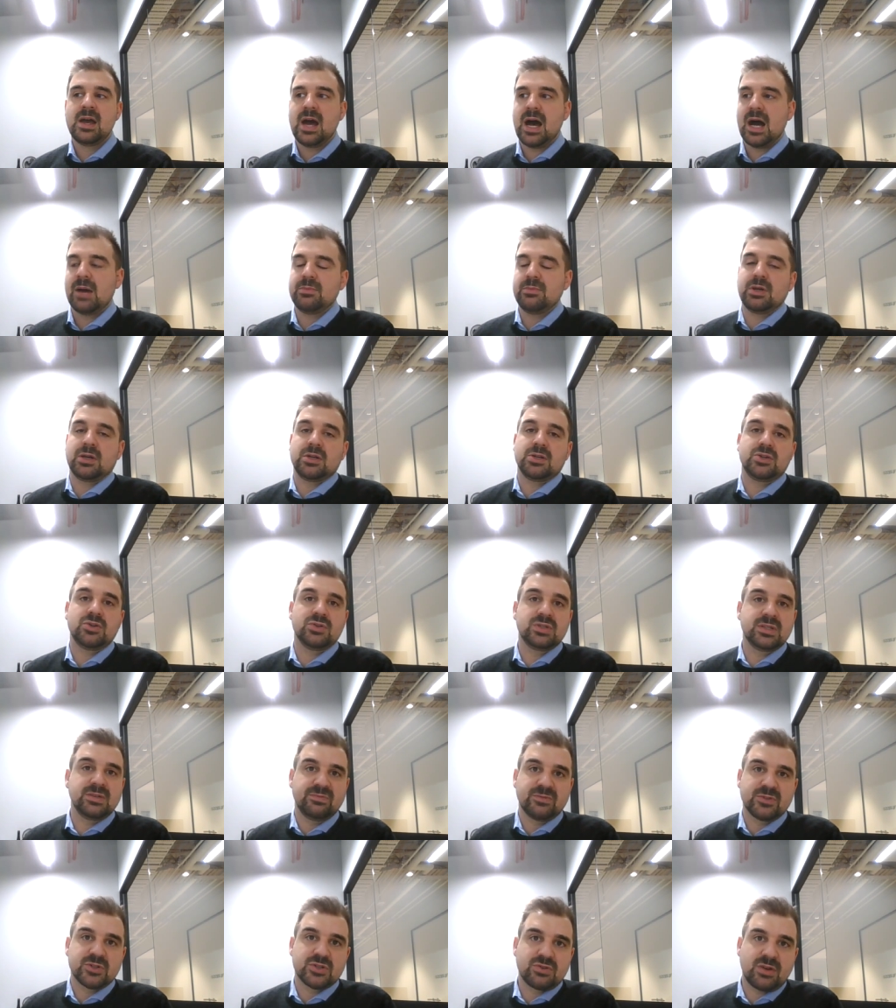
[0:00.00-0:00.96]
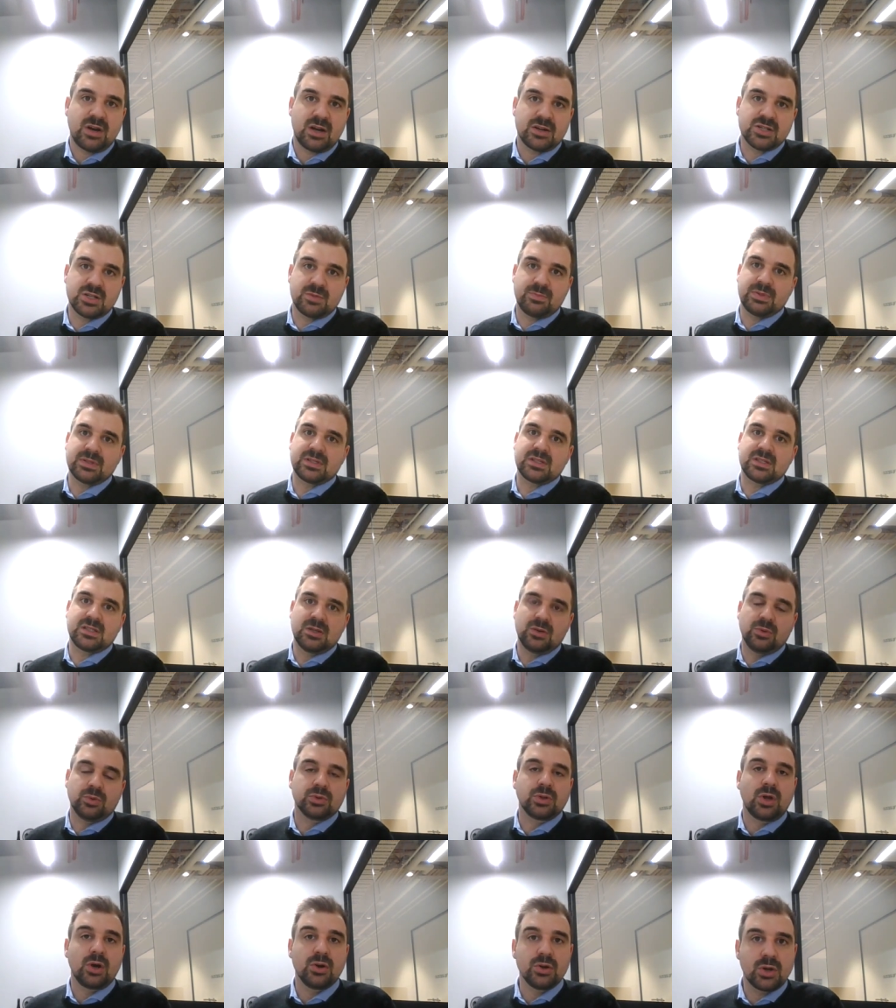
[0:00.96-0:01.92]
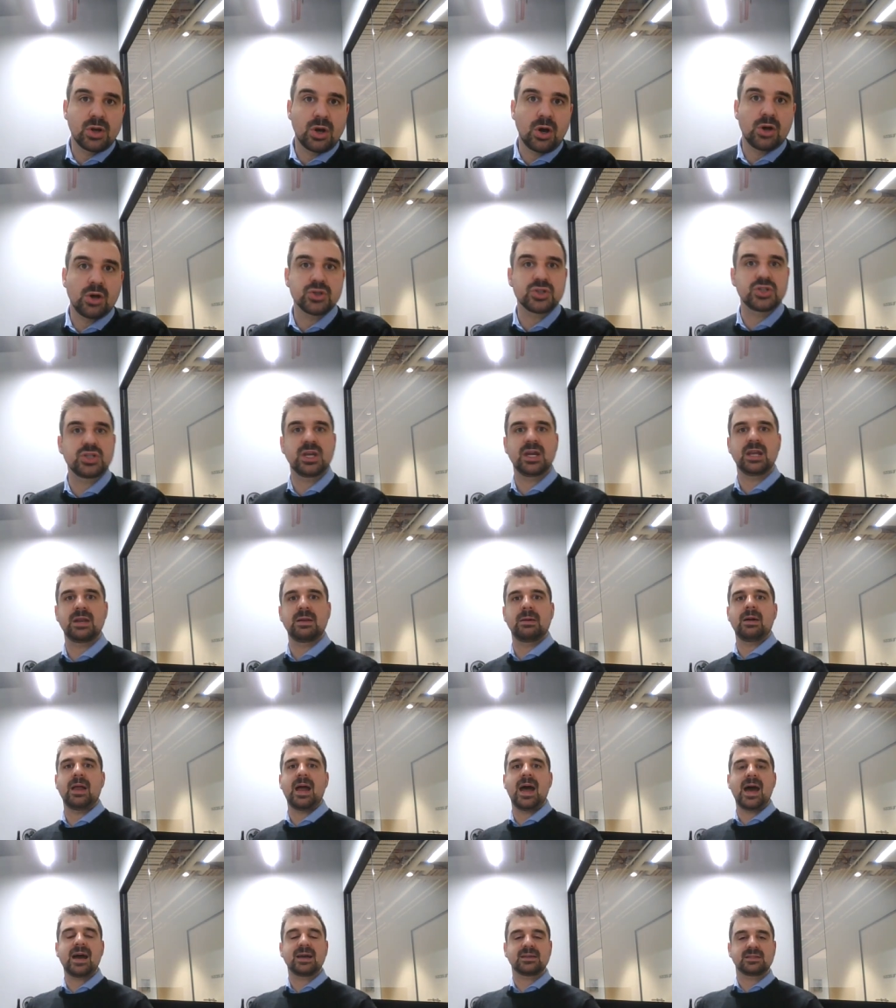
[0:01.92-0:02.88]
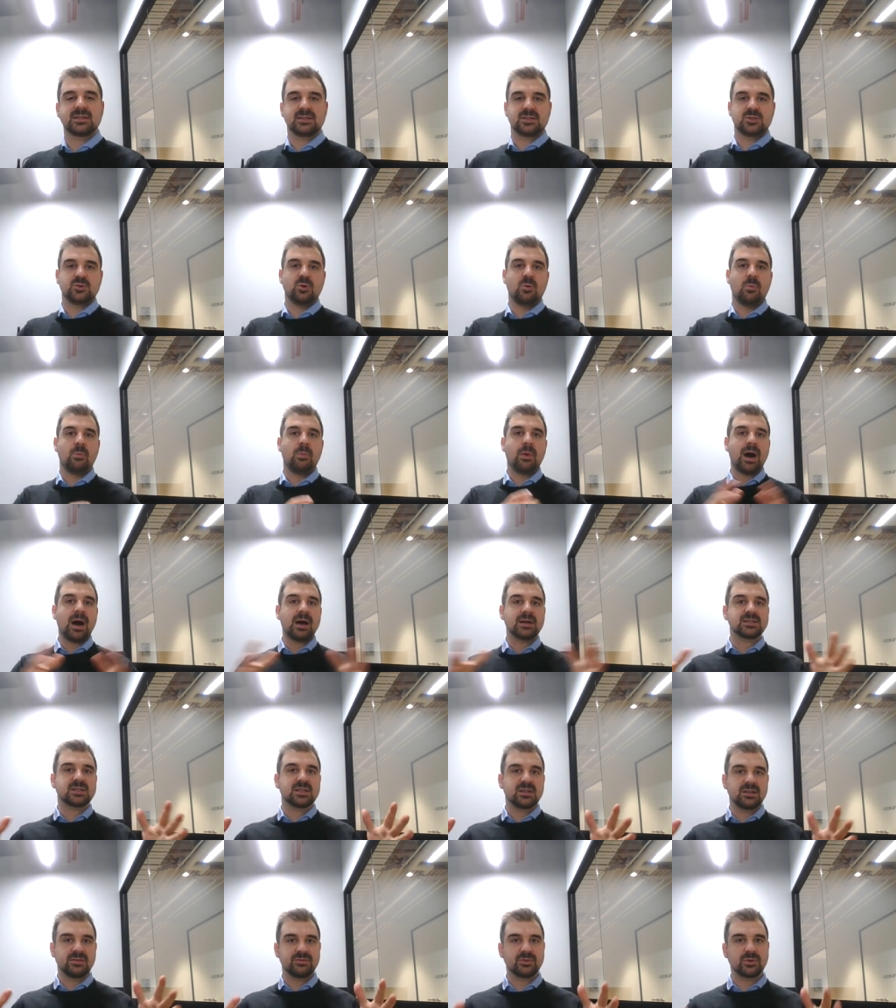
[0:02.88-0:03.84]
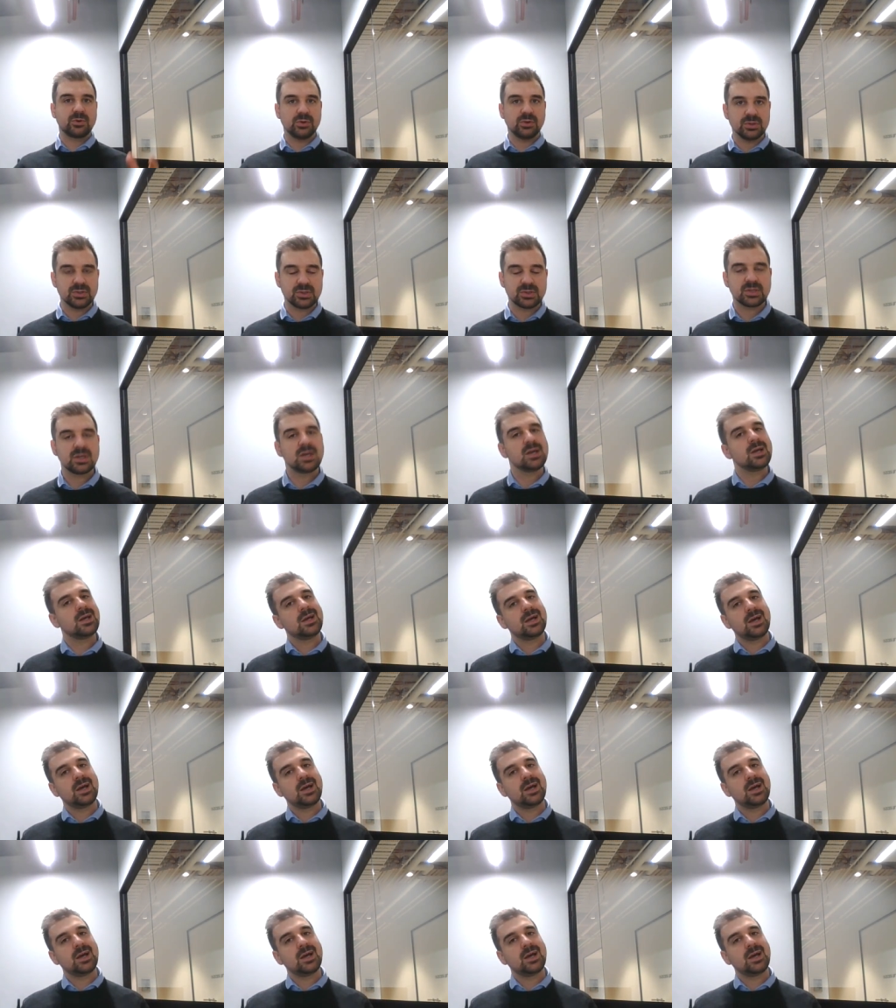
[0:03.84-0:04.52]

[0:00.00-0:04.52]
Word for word: Um, you can choose infrastructure, but still low cost. You get access to a basket of goods